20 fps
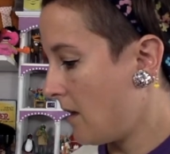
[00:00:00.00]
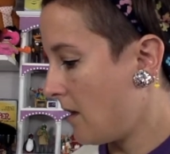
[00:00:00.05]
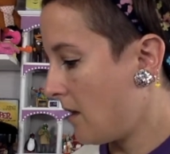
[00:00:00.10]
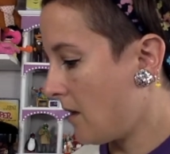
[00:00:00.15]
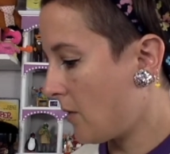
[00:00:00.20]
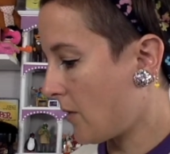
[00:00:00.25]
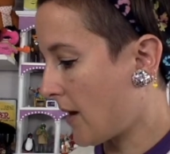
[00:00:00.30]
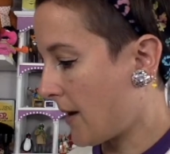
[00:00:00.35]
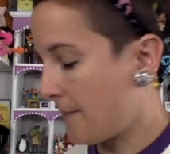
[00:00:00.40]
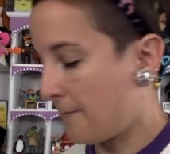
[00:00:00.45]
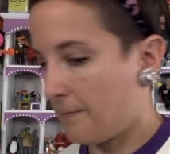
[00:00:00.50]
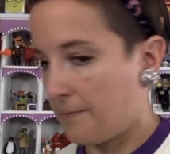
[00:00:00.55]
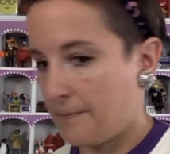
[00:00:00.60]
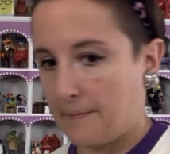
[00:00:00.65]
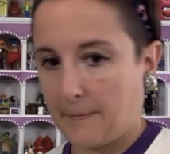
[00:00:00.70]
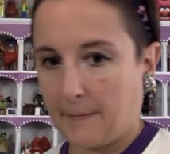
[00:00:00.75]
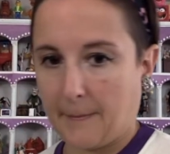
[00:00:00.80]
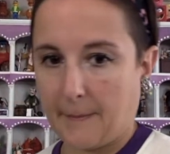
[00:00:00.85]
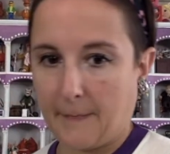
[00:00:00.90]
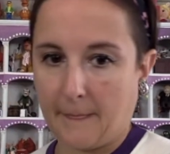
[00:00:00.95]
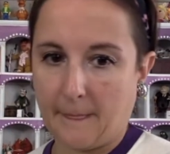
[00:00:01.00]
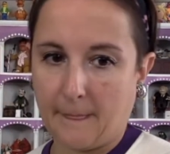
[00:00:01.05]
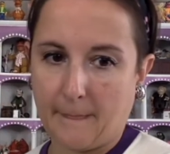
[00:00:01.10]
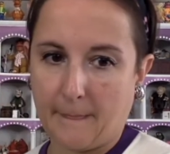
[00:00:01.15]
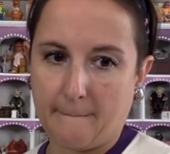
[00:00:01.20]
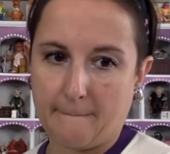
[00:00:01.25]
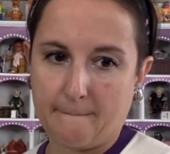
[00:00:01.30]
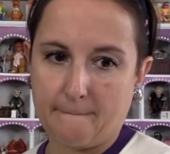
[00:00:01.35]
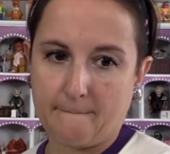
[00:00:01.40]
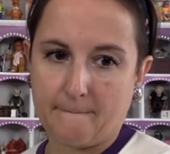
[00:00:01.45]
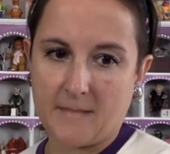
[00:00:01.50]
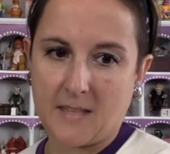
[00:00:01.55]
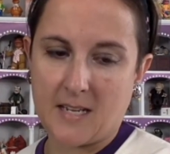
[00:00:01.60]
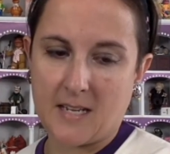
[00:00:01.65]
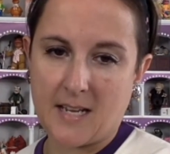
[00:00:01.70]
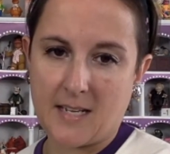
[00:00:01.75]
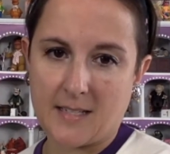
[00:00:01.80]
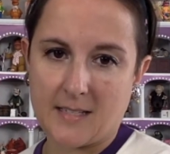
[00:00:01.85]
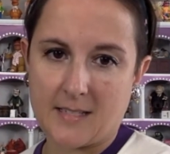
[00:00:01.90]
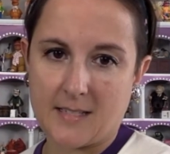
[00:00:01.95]
Okay. The
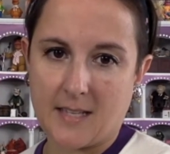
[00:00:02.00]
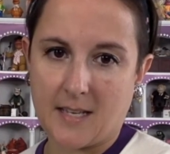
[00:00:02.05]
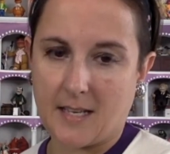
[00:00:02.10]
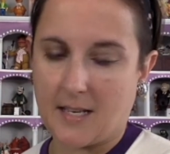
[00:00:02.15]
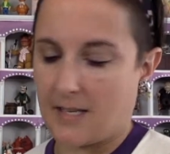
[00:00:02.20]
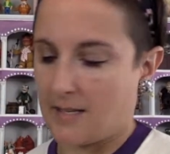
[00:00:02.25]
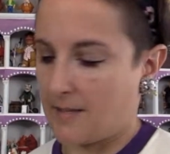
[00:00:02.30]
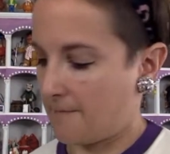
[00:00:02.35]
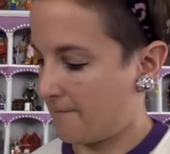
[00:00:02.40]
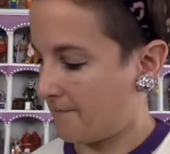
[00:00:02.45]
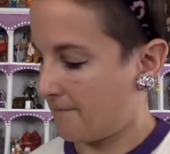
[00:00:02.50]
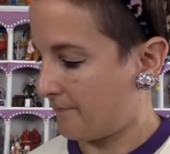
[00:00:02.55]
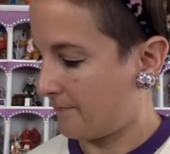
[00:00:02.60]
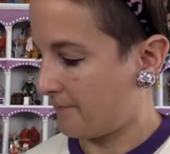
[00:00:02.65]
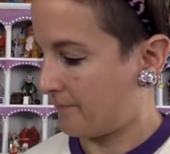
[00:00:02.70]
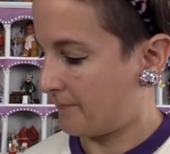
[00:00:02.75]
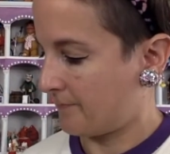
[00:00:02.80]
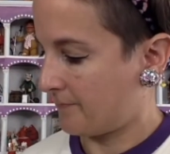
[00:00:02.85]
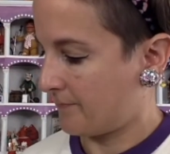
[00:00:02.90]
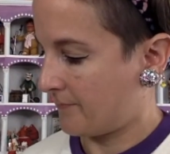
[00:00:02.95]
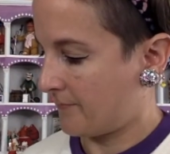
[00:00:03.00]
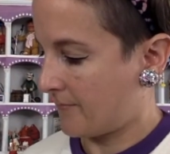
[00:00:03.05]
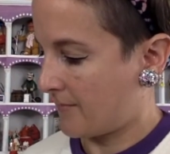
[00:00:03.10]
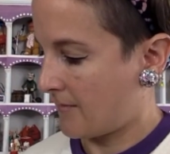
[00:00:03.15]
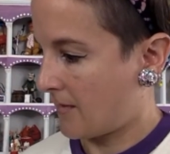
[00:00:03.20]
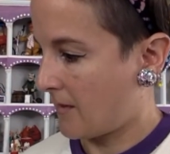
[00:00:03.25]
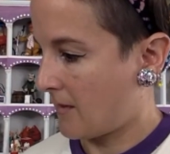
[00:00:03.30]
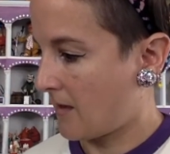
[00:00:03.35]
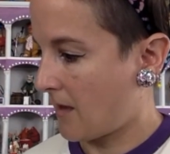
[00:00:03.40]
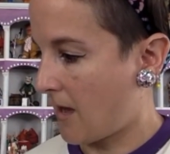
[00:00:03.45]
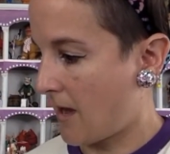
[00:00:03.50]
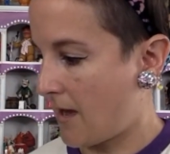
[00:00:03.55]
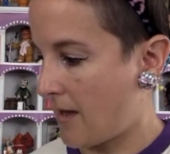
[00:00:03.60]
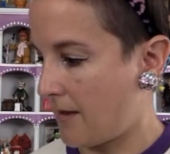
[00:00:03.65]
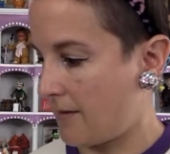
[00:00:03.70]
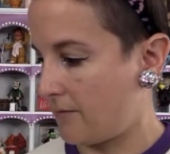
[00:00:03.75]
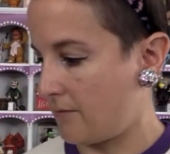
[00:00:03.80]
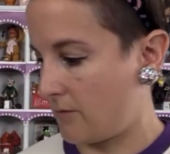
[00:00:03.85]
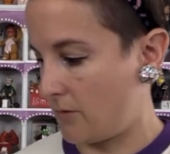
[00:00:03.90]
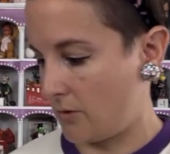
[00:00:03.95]
next thing
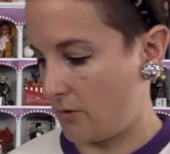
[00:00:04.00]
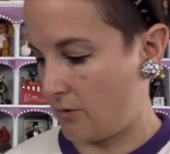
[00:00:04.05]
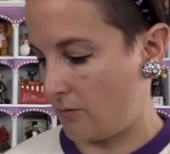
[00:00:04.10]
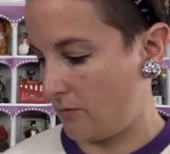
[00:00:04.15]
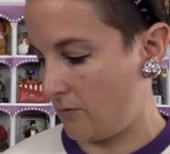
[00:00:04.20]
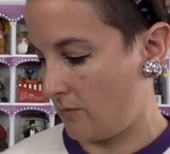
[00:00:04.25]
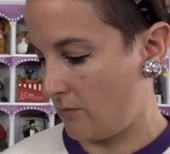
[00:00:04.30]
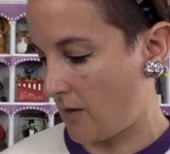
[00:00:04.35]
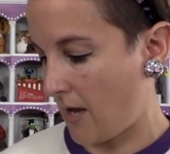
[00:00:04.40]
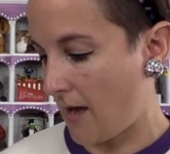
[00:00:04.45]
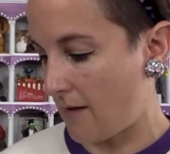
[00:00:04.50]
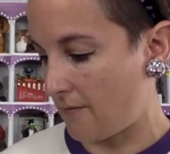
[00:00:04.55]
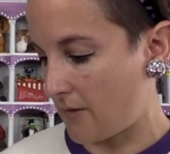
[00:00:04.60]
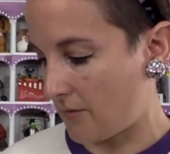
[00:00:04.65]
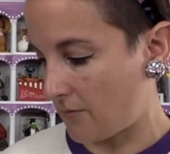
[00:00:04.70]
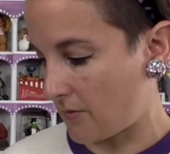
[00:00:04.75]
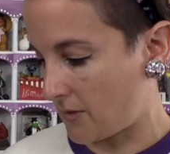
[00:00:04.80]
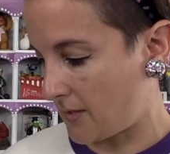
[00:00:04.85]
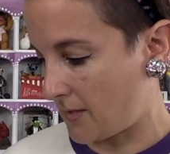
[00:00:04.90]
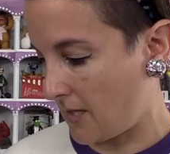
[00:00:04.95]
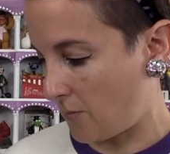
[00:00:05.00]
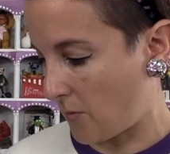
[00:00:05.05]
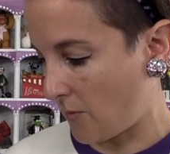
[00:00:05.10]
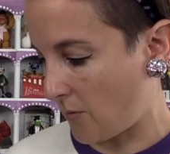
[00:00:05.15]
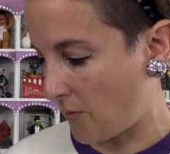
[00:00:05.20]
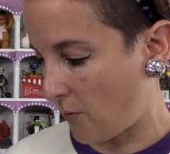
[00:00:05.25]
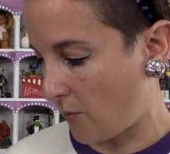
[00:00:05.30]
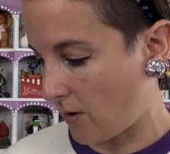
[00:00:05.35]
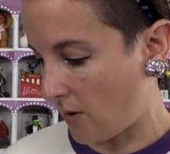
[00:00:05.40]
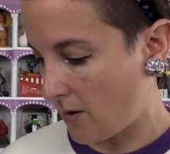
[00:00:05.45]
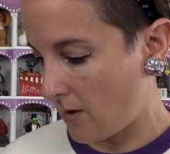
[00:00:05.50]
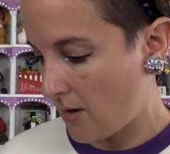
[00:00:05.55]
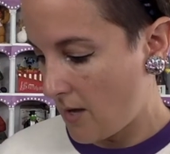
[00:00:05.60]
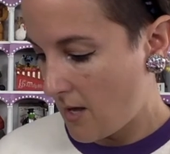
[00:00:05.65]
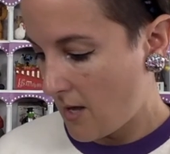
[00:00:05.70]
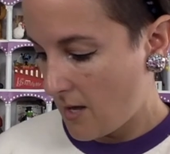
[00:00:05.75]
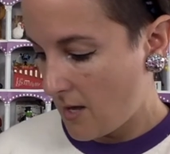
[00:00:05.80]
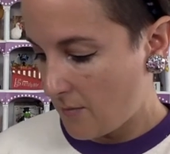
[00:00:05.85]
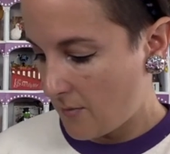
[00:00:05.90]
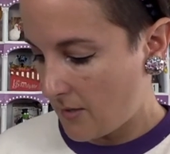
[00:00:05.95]
I have never seen before,
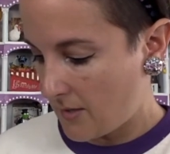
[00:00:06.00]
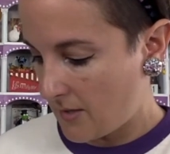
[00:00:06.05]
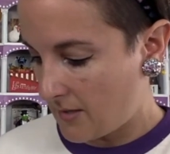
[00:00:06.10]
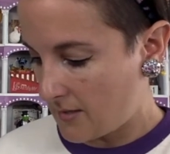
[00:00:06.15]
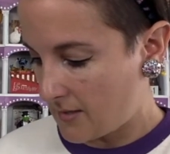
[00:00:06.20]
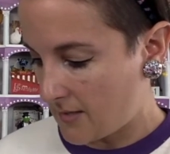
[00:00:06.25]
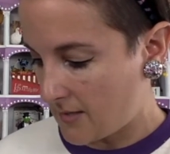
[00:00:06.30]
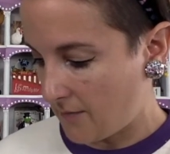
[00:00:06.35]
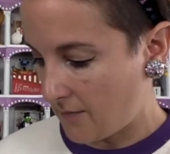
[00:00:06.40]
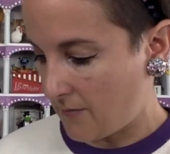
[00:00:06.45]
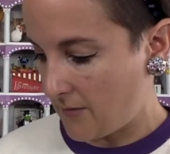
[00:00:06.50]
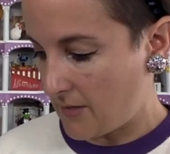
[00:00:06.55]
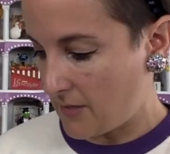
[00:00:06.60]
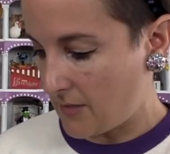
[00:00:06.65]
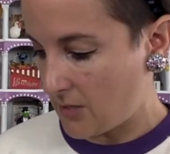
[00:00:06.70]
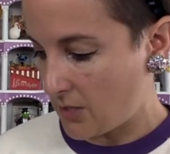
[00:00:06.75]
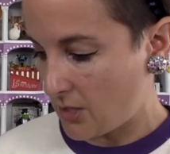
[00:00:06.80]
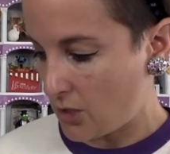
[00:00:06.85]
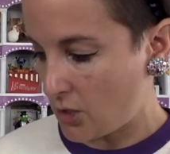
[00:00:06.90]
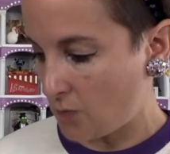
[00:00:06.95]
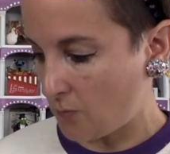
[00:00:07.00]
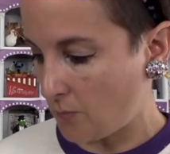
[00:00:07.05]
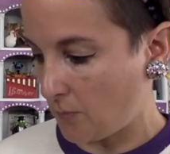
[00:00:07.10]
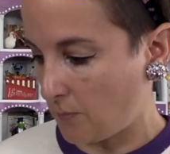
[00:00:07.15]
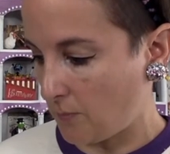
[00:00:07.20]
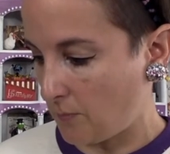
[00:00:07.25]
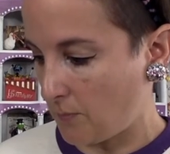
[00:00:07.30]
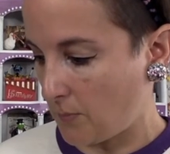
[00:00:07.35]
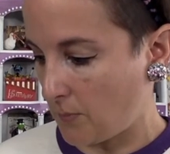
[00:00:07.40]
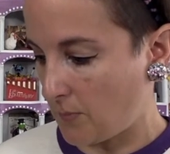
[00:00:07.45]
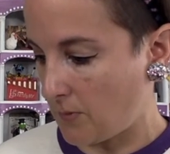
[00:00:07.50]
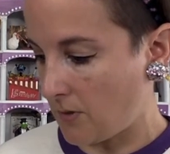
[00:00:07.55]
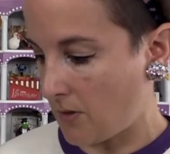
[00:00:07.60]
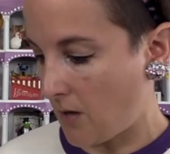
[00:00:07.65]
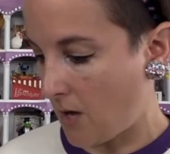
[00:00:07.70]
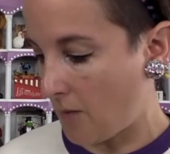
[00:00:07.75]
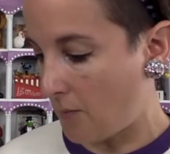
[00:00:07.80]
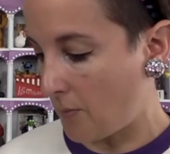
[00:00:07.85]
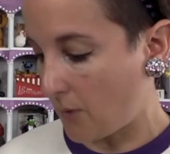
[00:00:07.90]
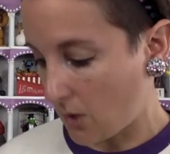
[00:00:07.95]
but it is a vintage
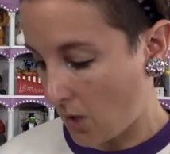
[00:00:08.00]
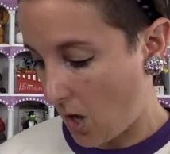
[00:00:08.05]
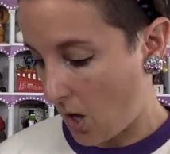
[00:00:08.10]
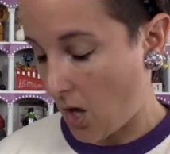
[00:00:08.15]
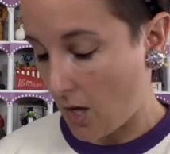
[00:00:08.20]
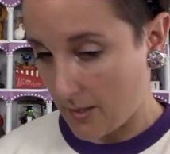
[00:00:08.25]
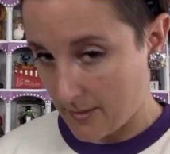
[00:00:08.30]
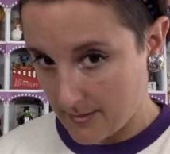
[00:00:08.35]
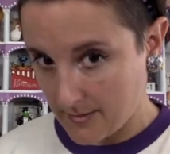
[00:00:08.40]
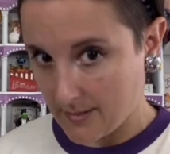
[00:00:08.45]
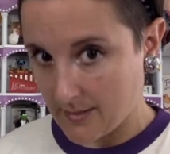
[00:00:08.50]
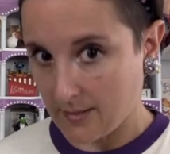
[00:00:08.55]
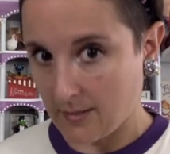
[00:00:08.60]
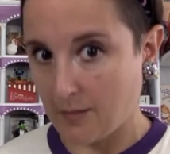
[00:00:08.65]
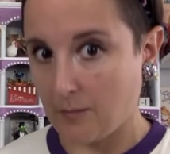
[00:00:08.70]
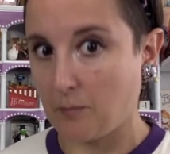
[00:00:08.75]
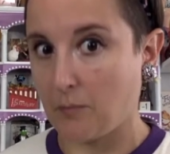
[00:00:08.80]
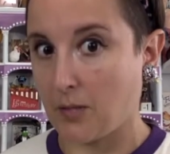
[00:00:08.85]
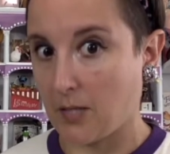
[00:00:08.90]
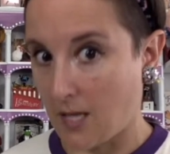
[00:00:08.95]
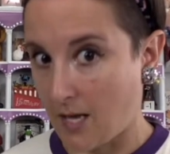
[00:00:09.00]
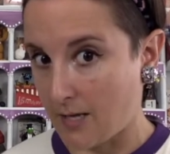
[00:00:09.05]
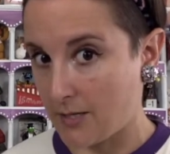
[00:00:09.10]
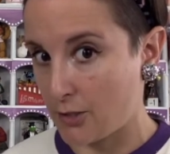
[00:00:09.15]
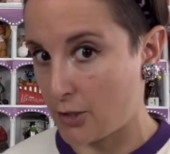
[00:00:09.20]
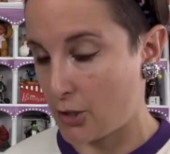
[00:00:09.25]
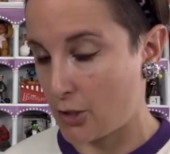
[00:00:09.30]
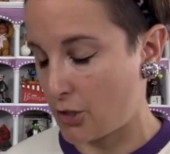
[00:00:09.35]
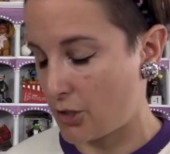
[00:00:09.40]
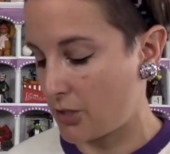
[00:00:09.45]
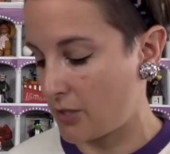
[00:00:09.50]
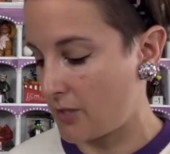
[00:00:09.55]
applause plush.